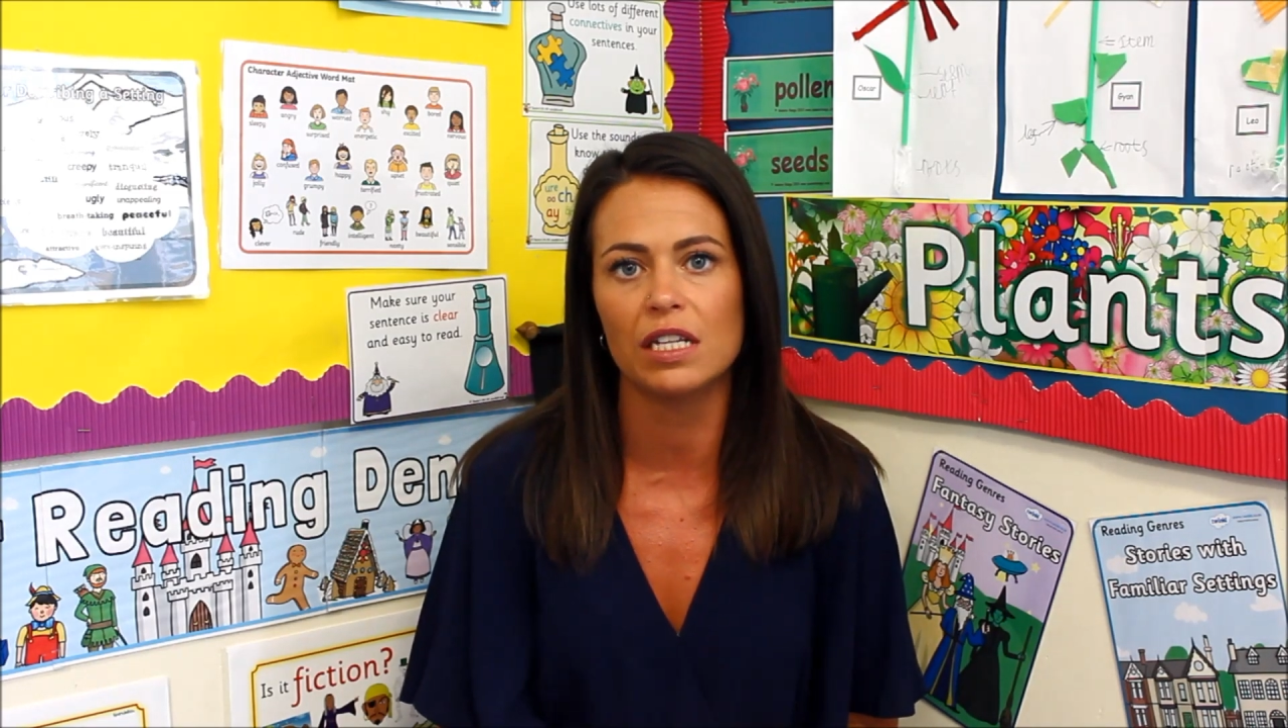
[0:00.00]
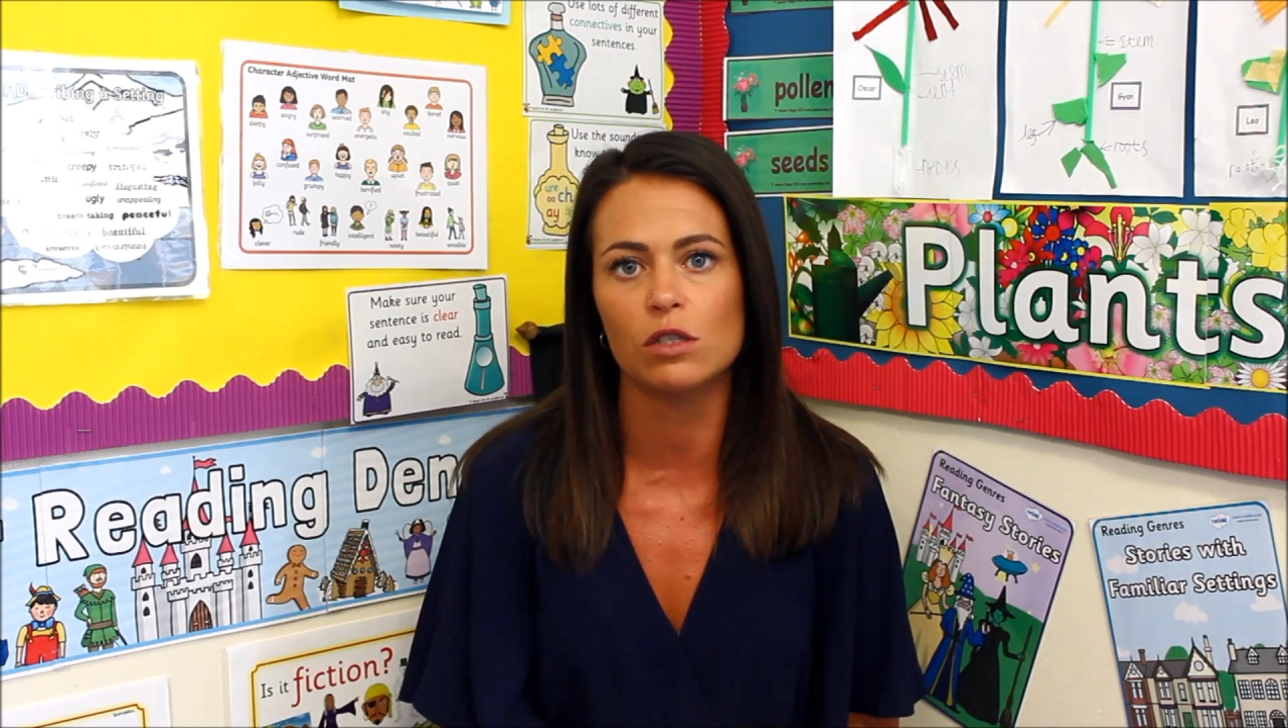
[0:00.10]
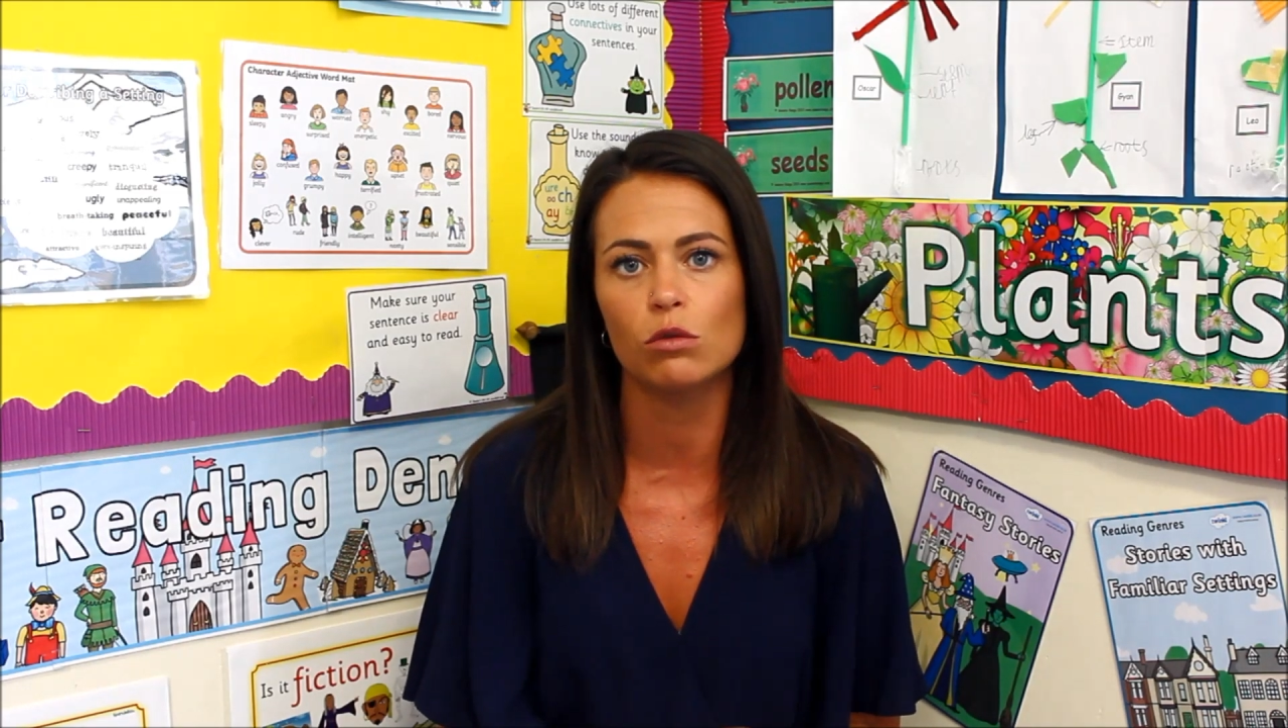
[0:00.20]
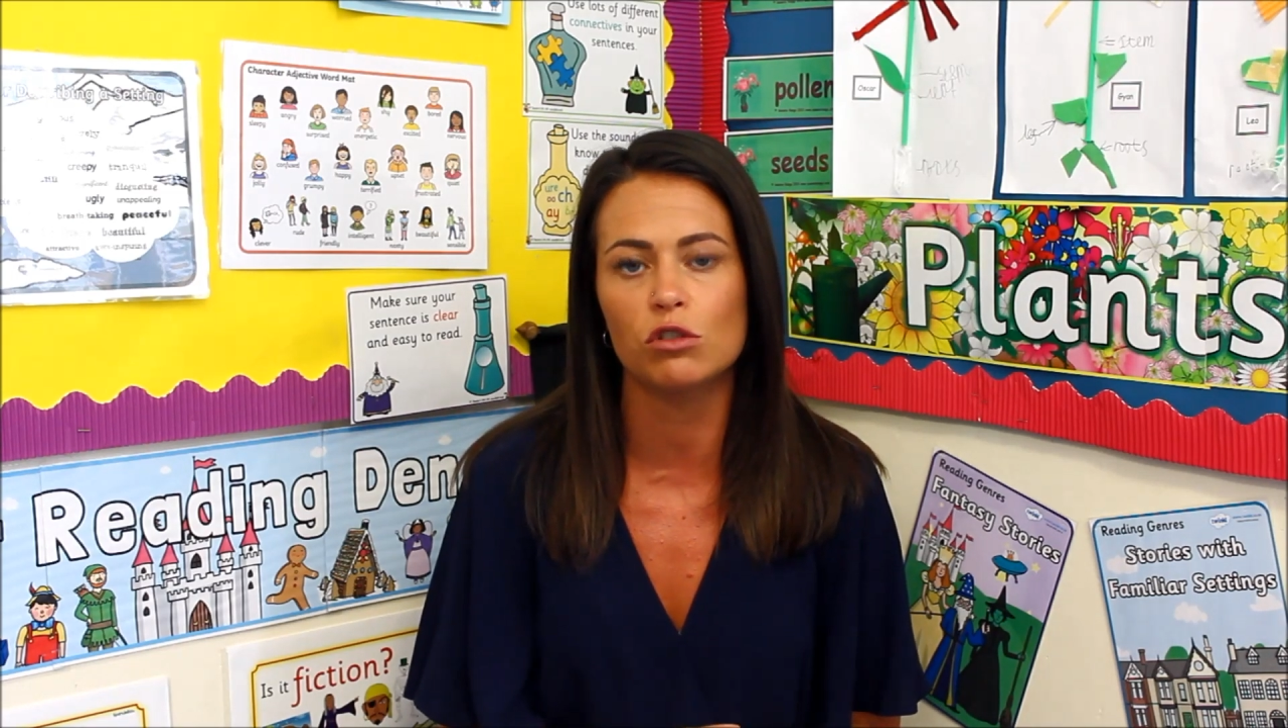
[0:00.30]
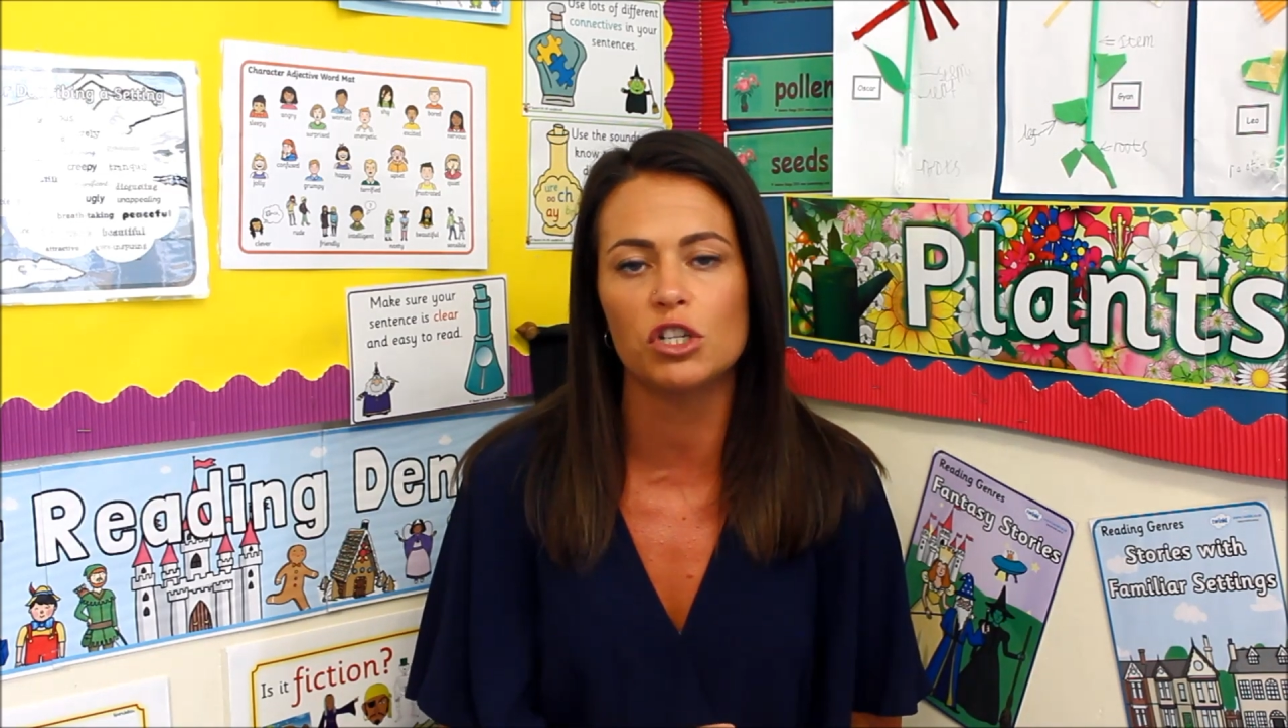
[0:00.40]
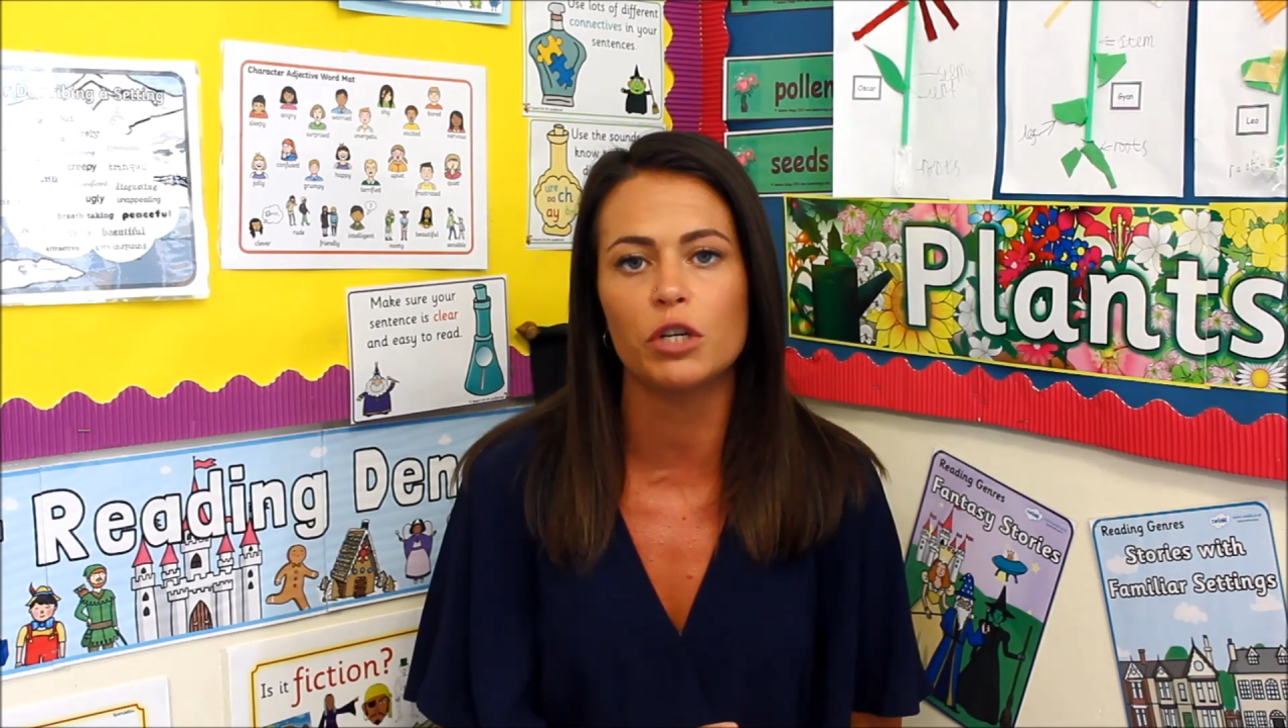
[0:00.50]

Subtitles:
is all to